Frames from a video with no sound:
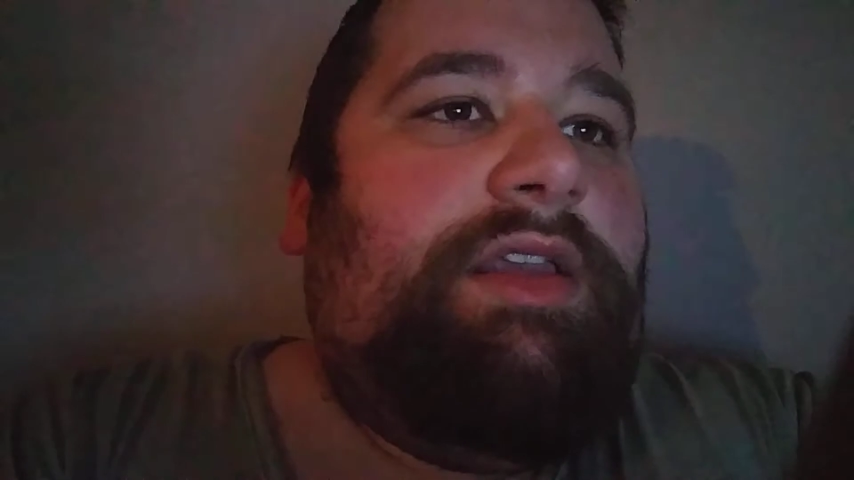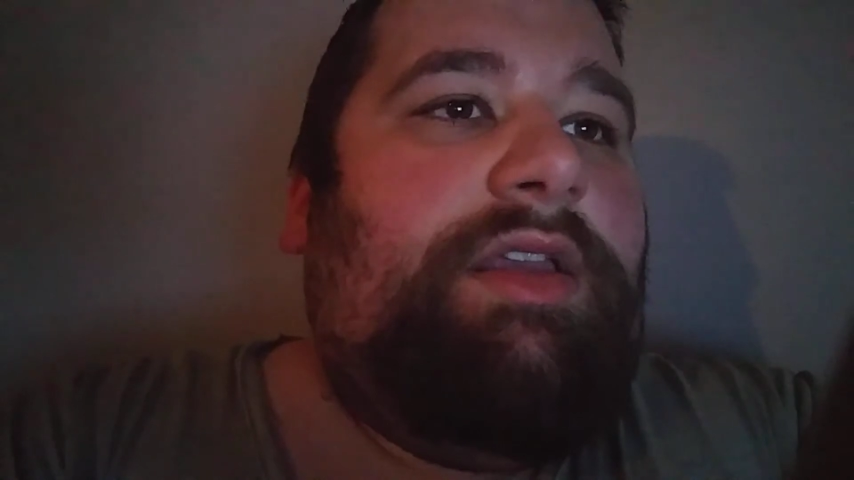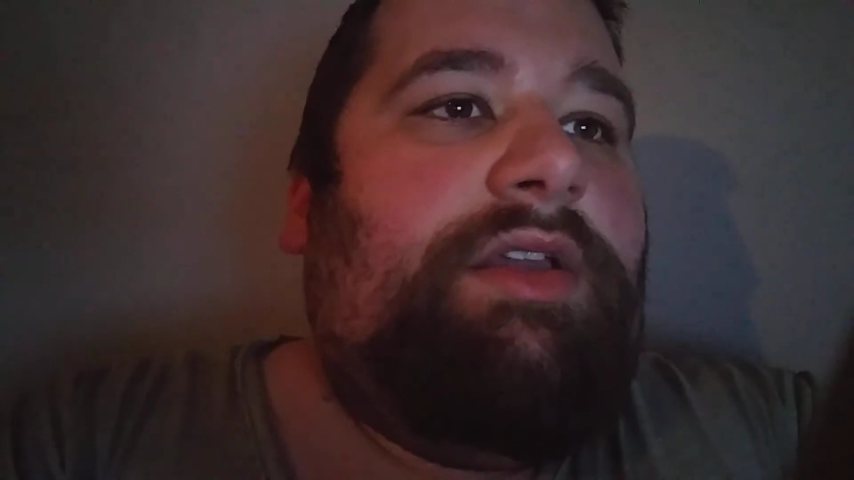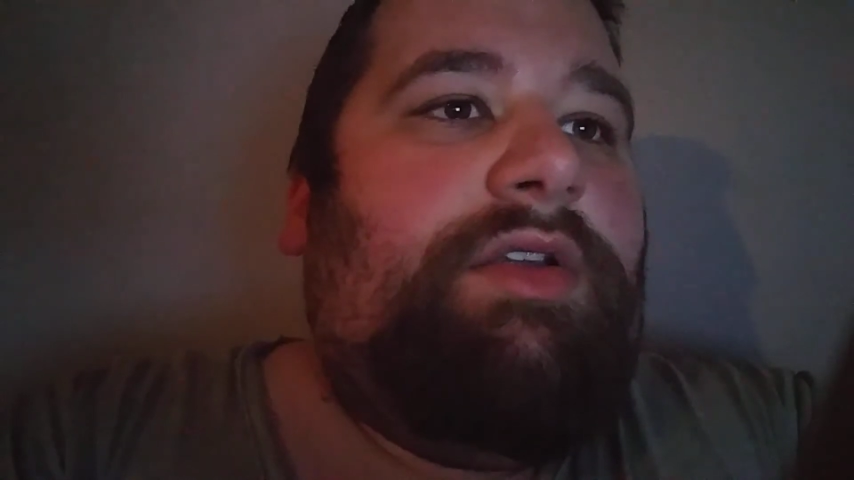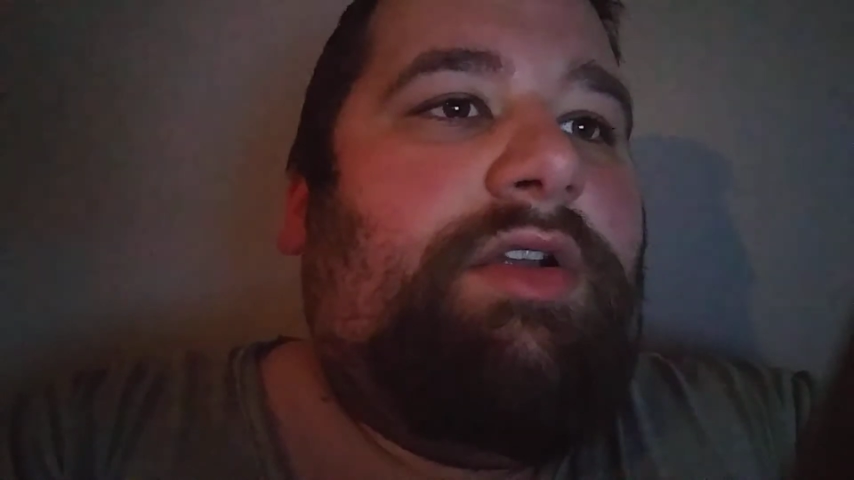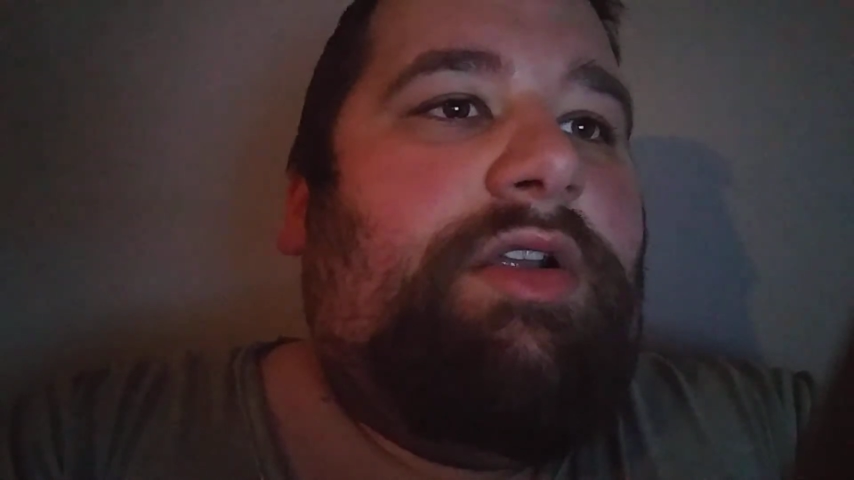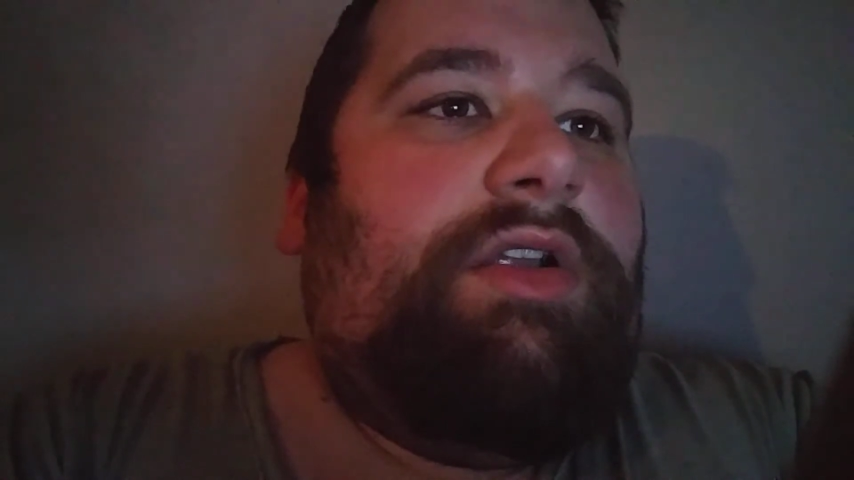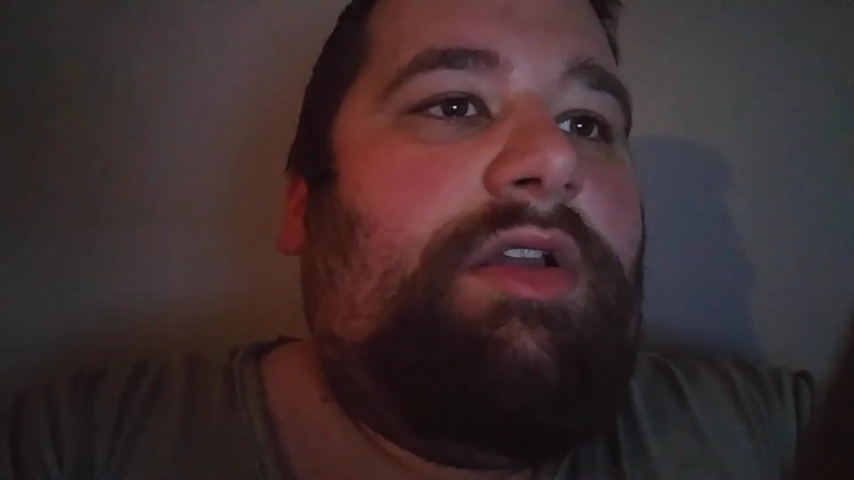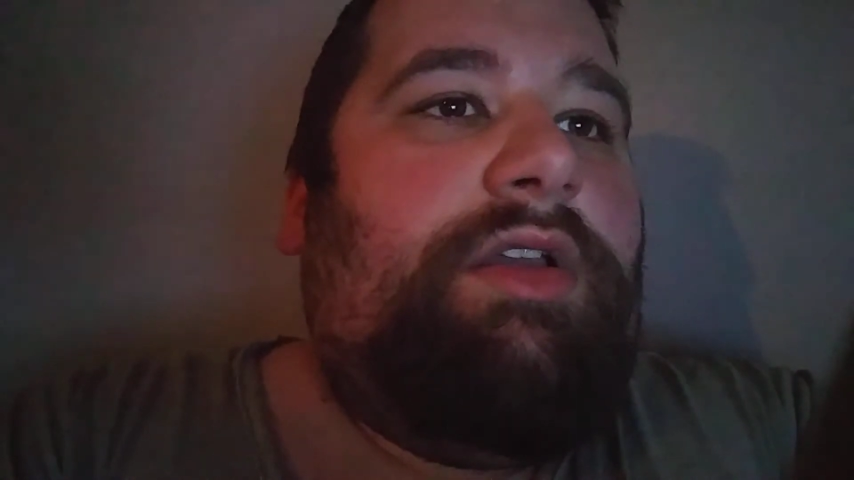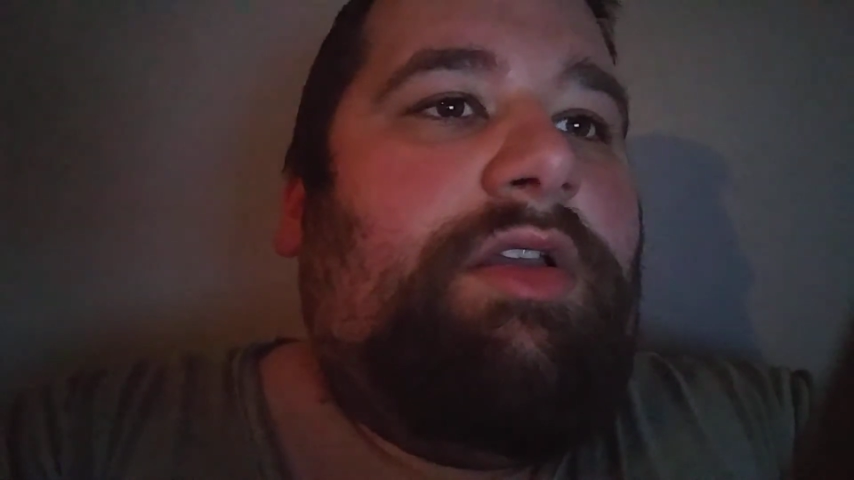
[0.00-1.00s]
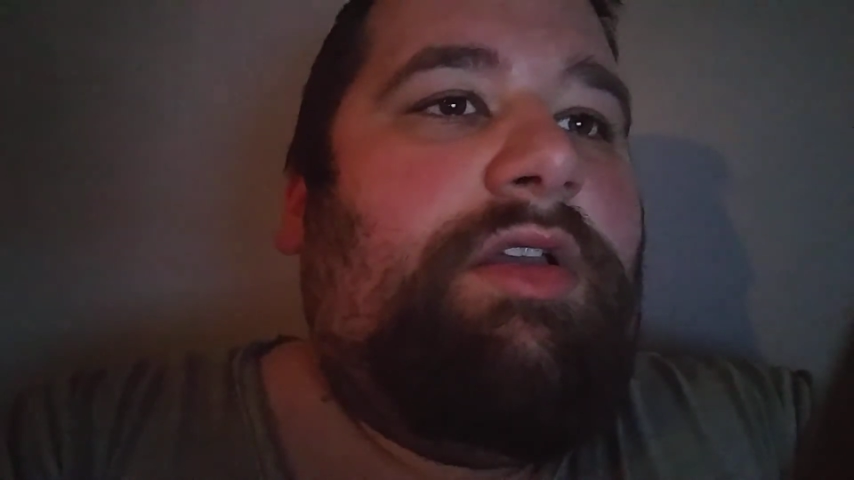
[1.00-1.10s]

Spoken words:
here.